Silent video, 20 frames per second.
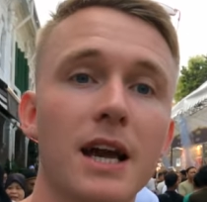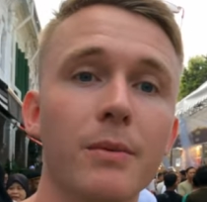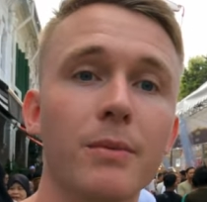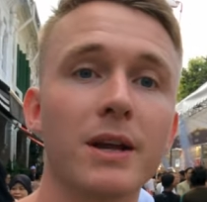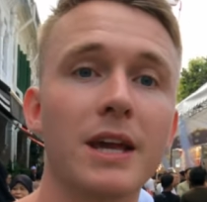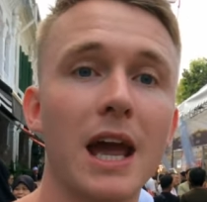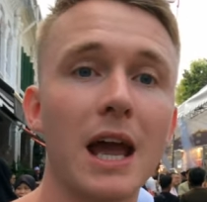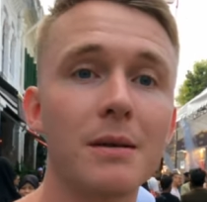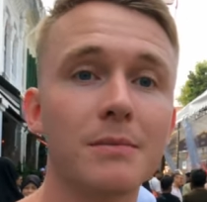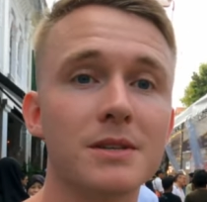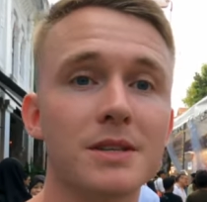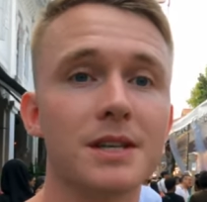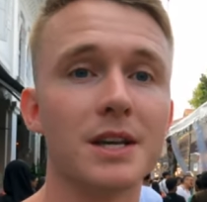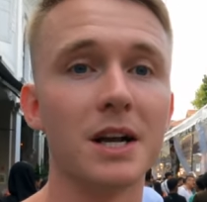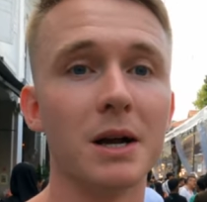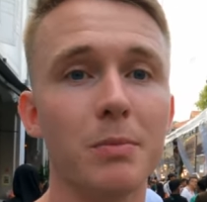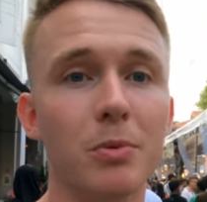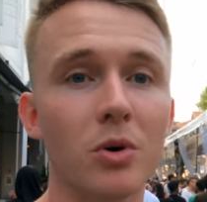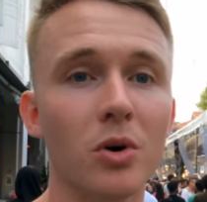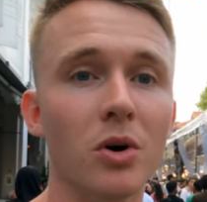time we came to
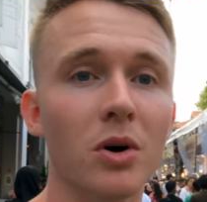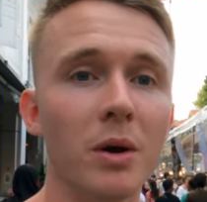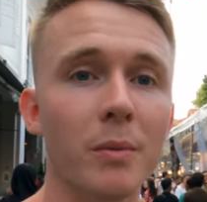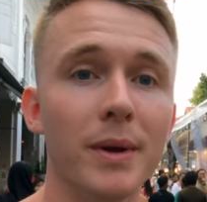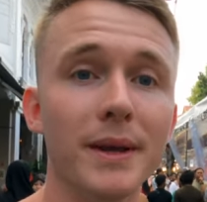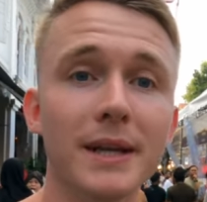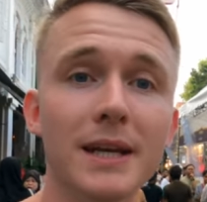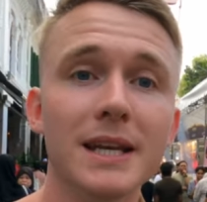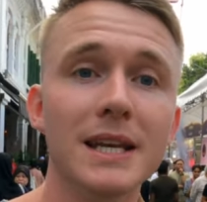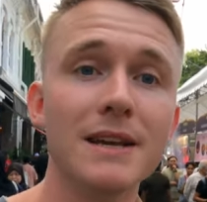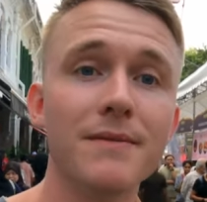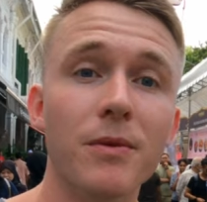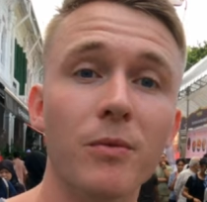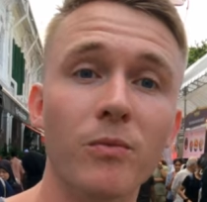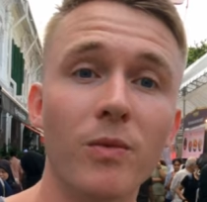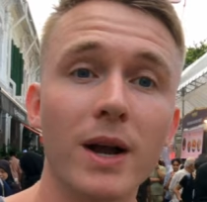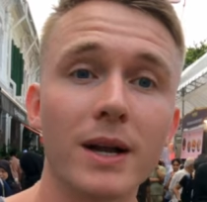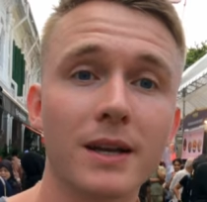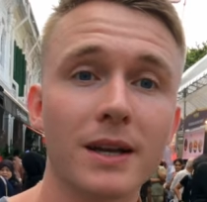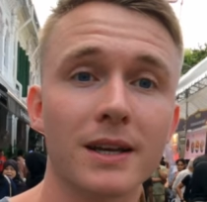Singapore. We didn't
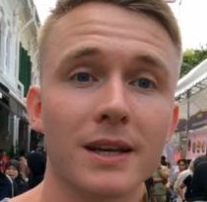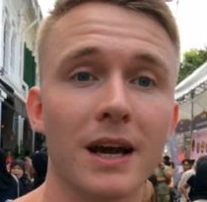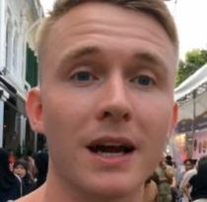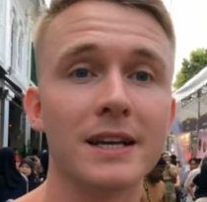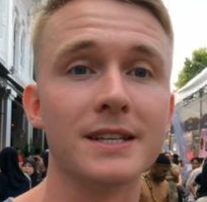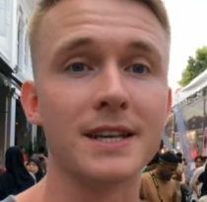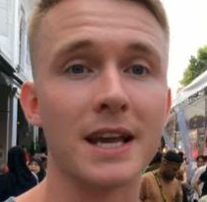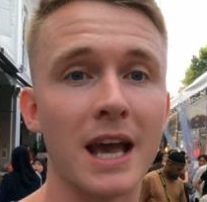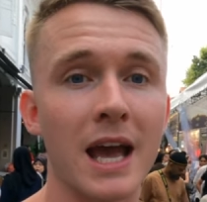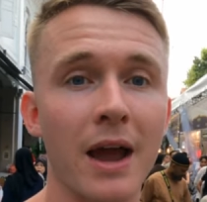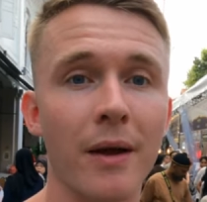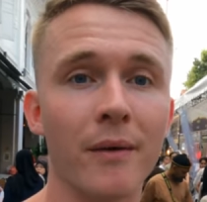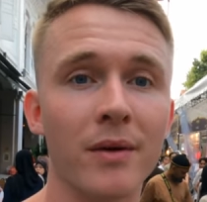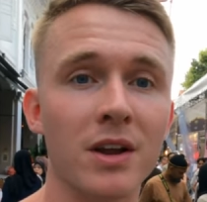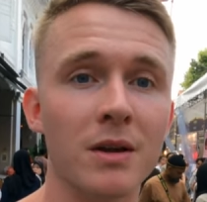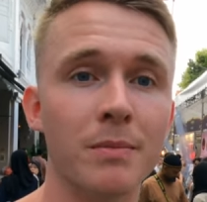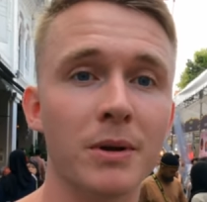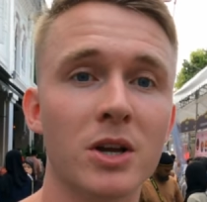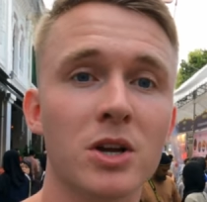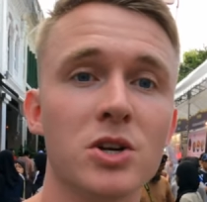even recognise the
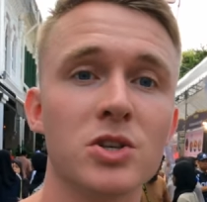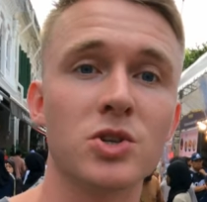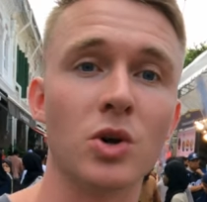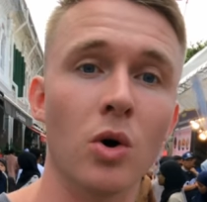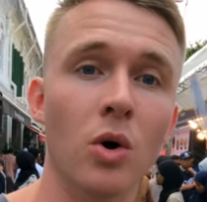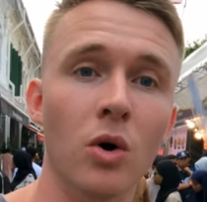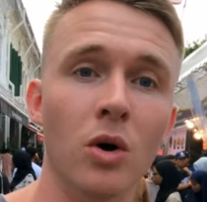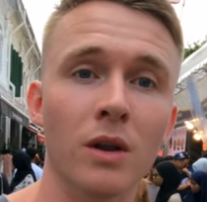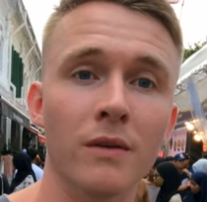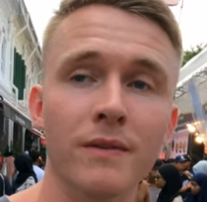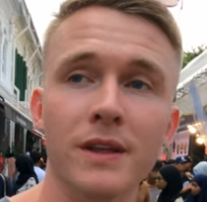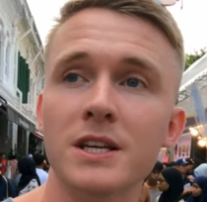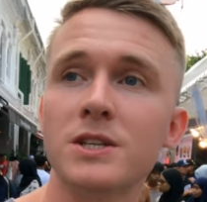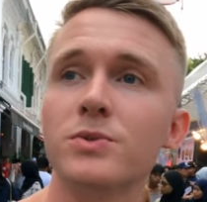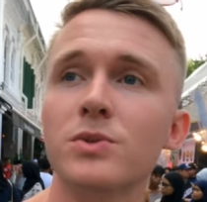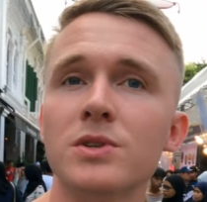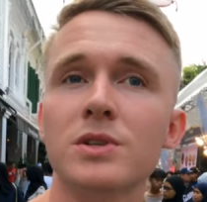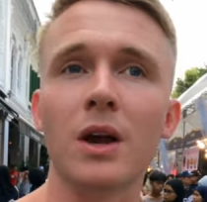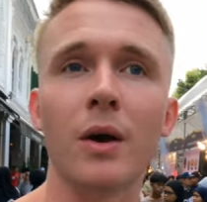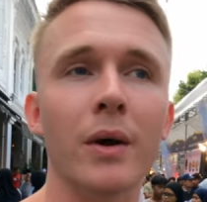area because all of
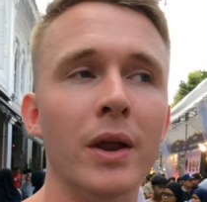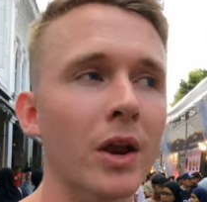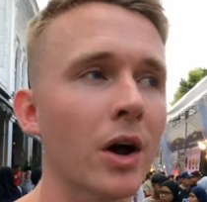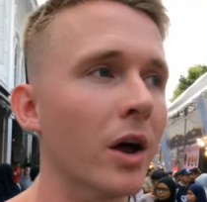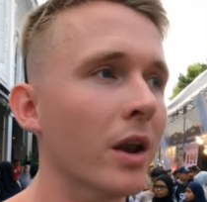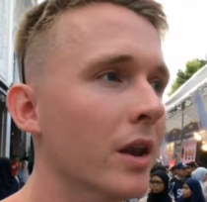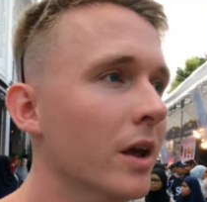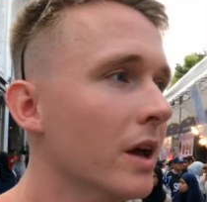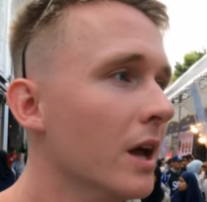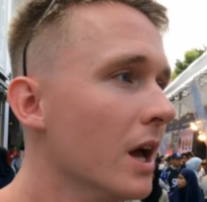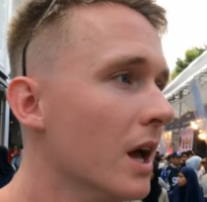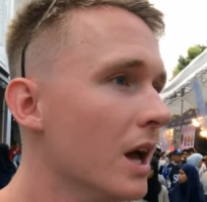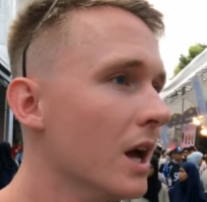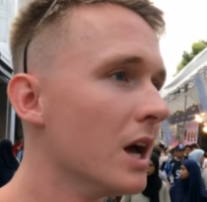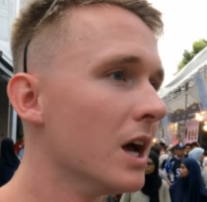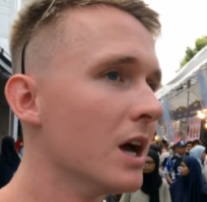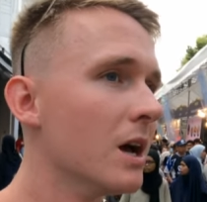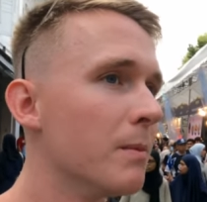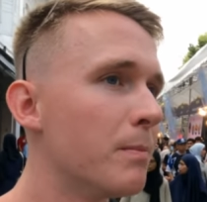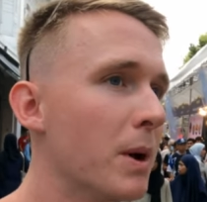this was going on.
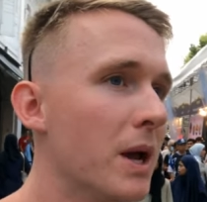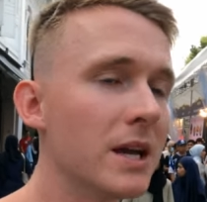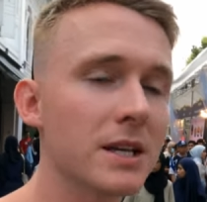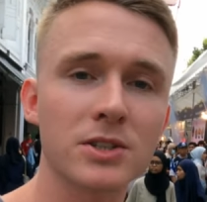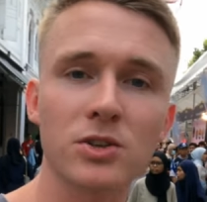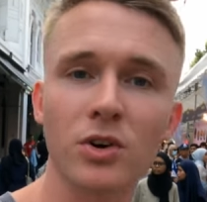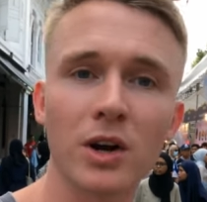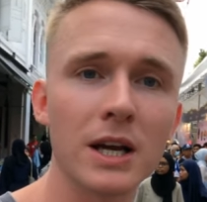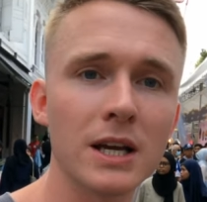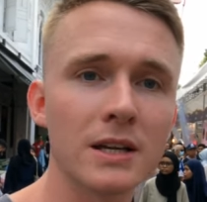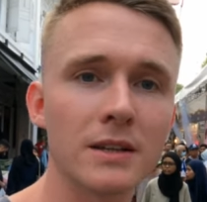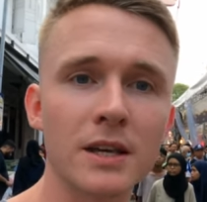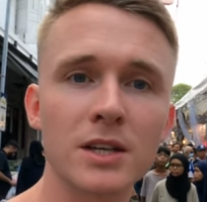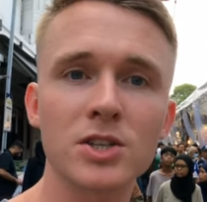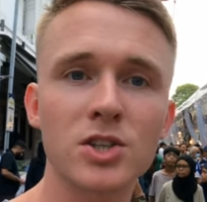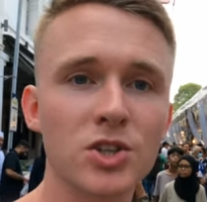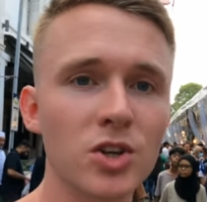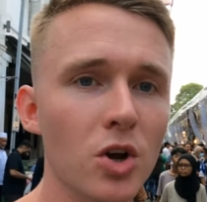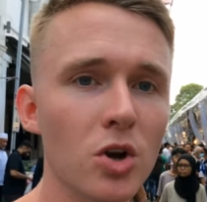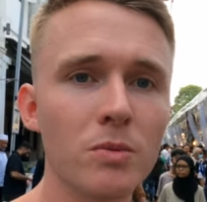But it's great,
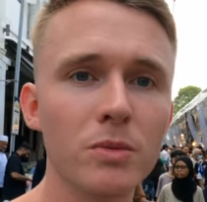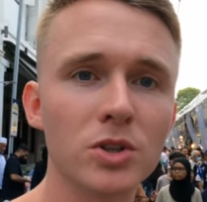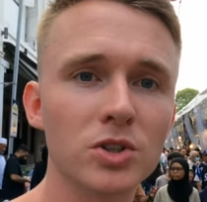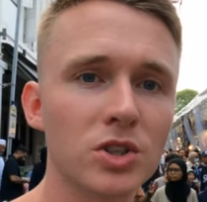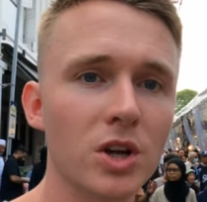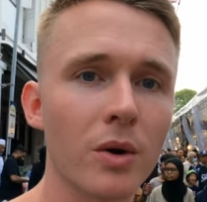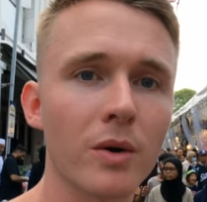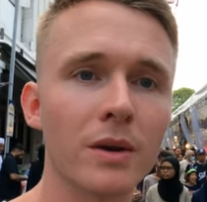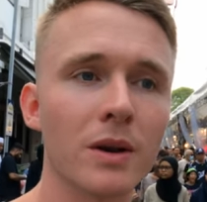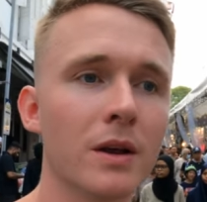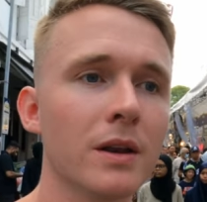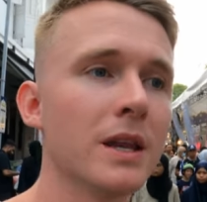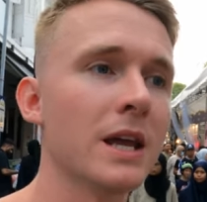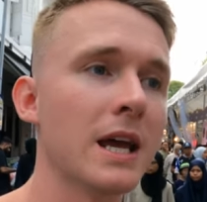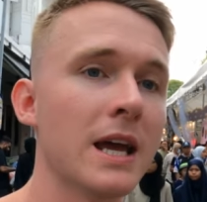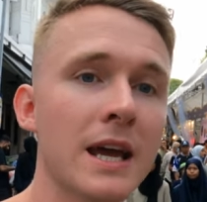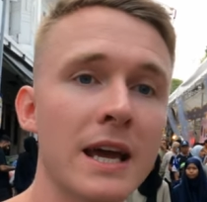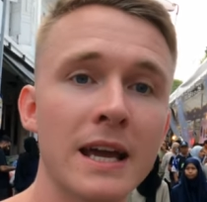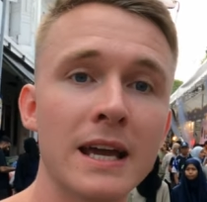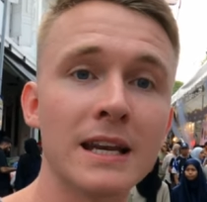there's so much going
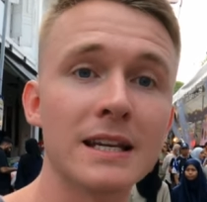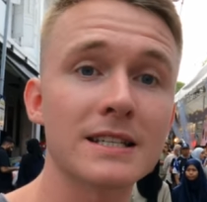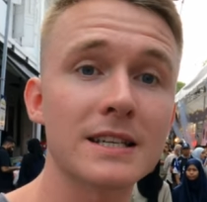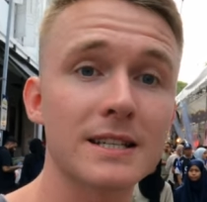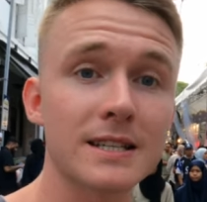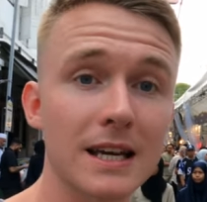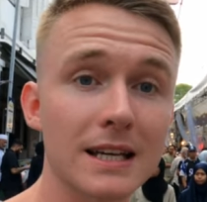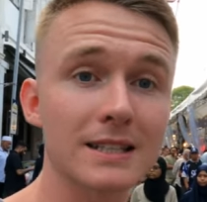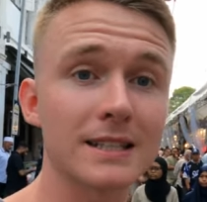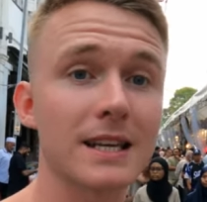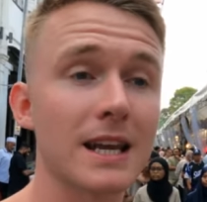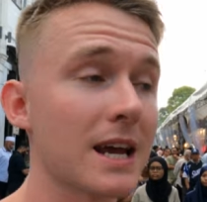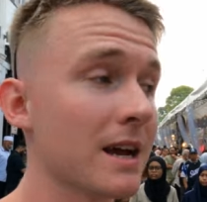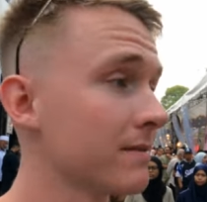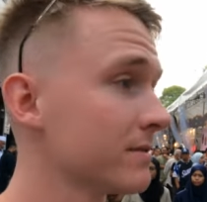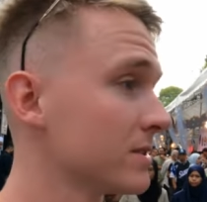on here. It is a Saturday